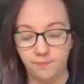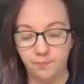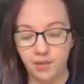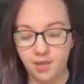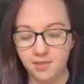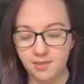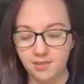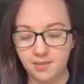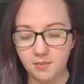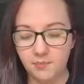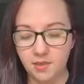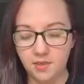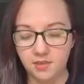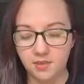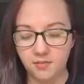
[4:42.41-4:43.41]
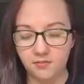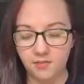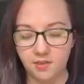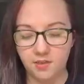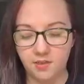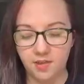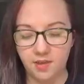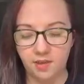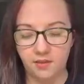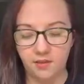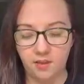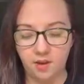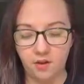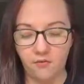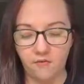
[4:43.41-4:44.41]
Because it's a bit different than
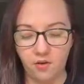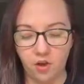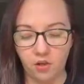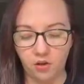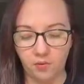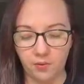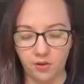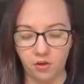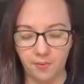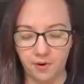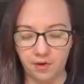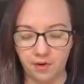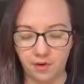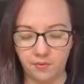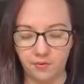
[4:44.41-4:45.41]
like a fall or winter market.